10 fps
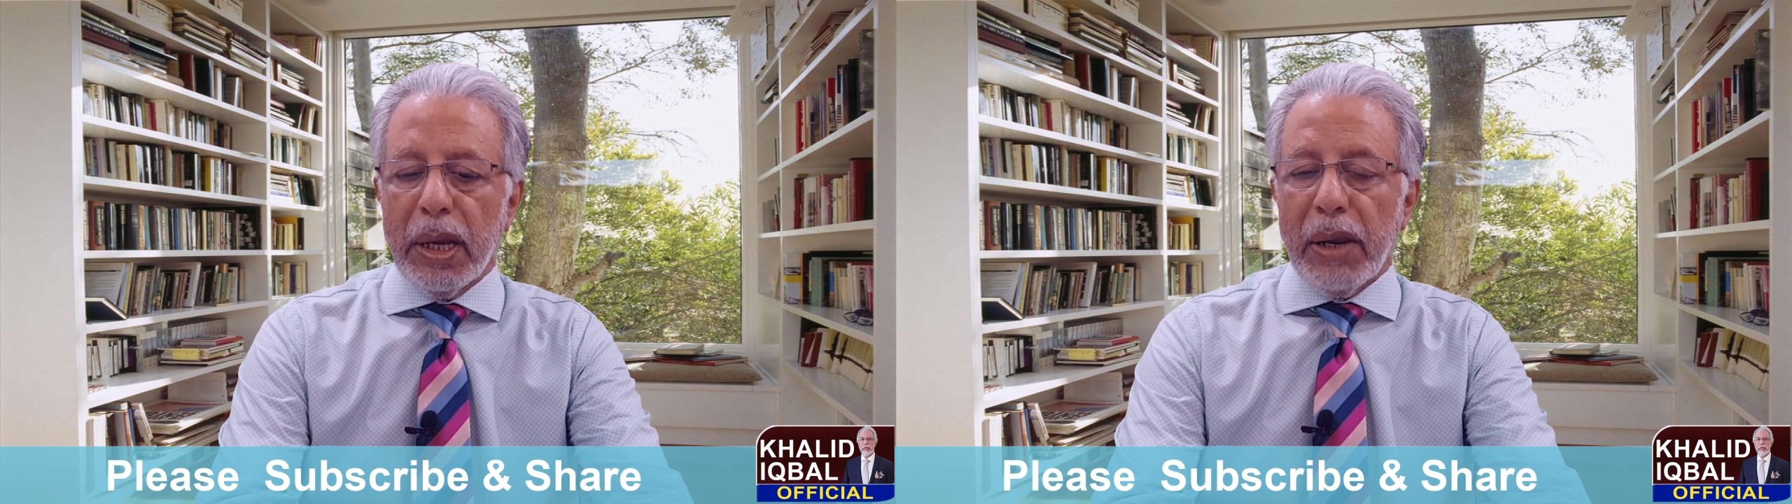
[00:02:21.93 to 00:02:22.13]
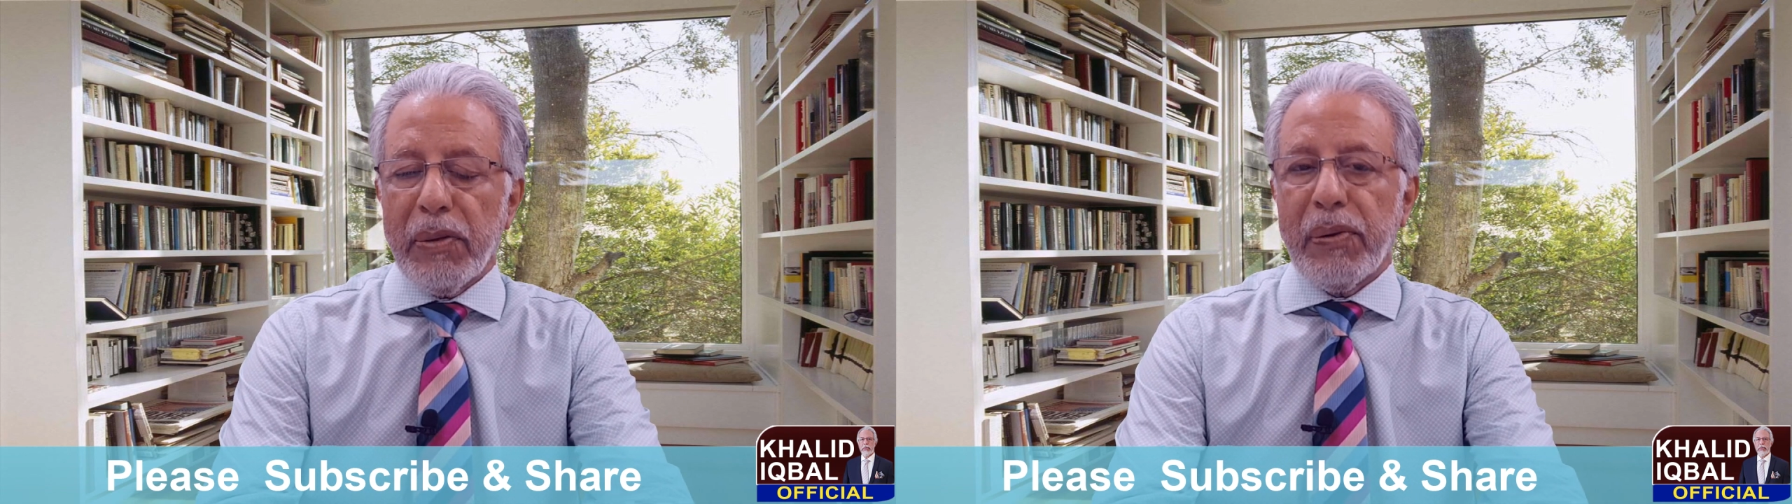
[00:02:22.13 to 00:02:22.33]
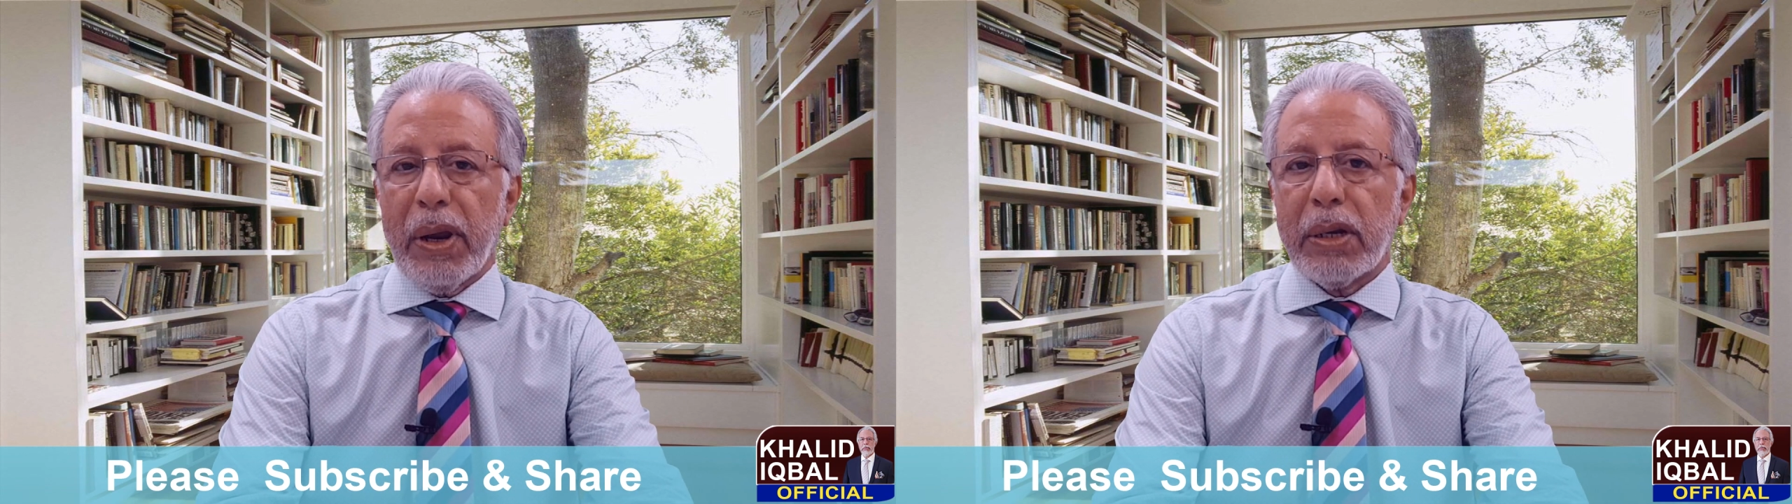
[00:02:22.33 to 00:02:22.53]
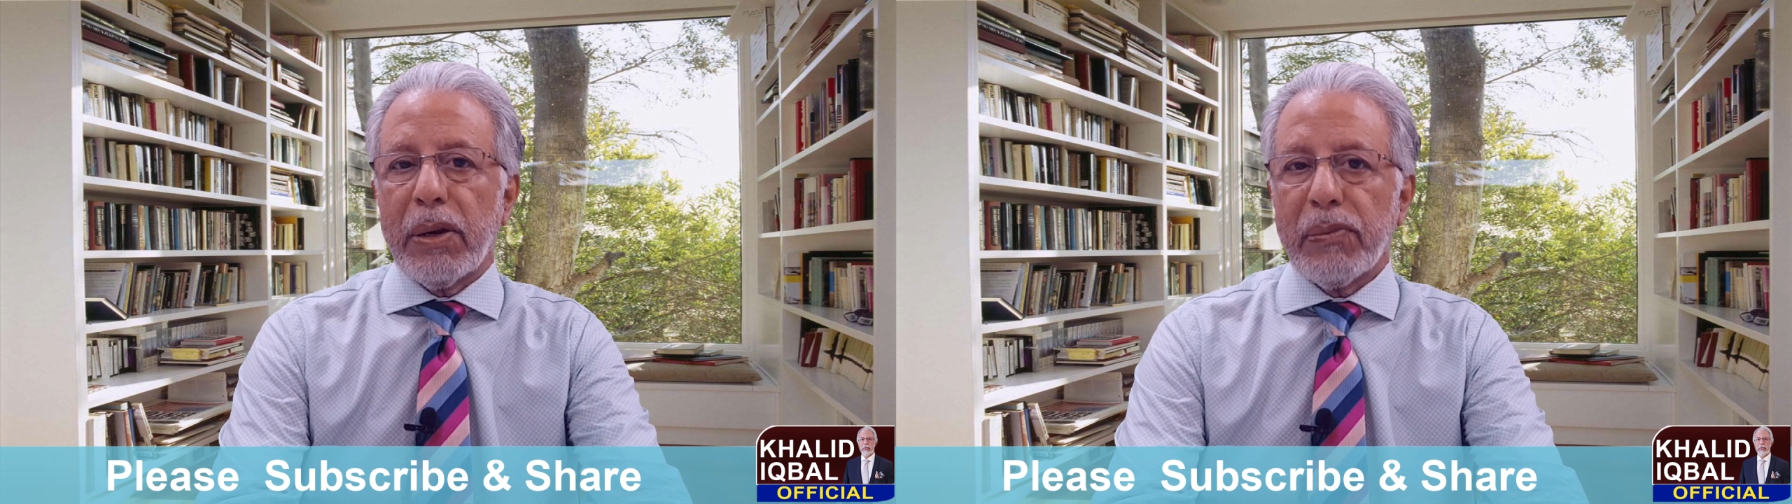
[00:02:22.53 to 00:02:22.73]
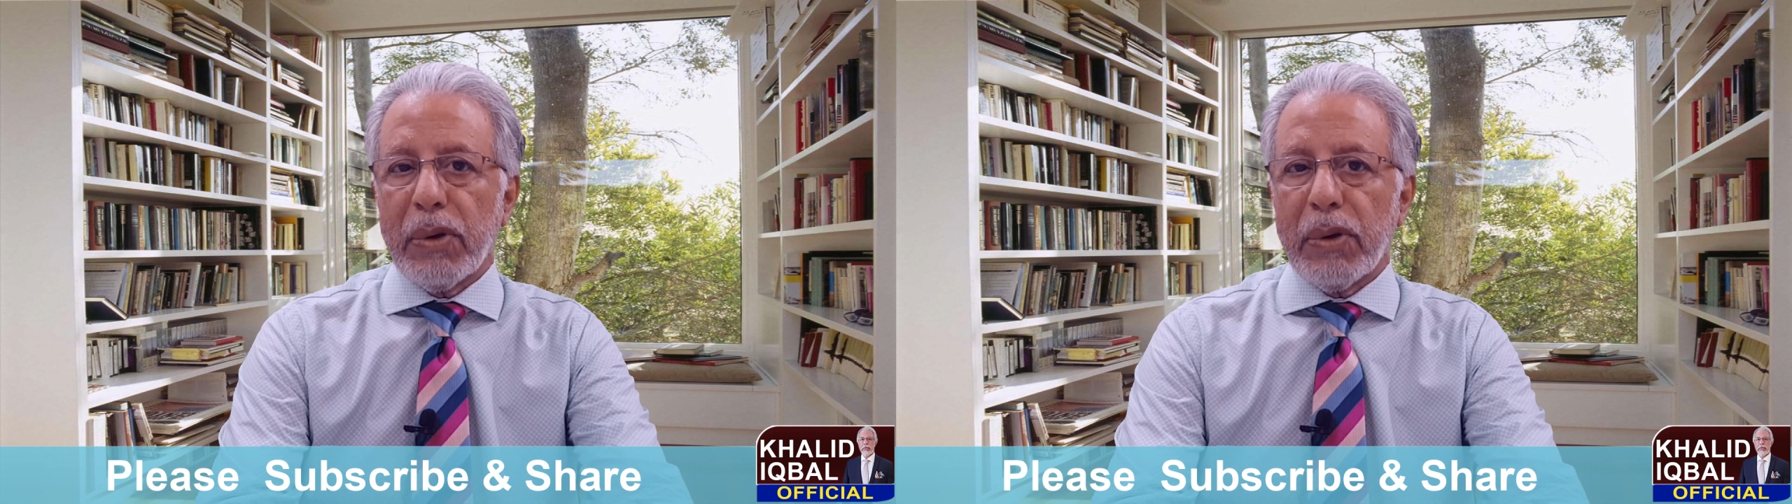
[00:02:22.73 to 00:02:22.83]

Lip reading: effective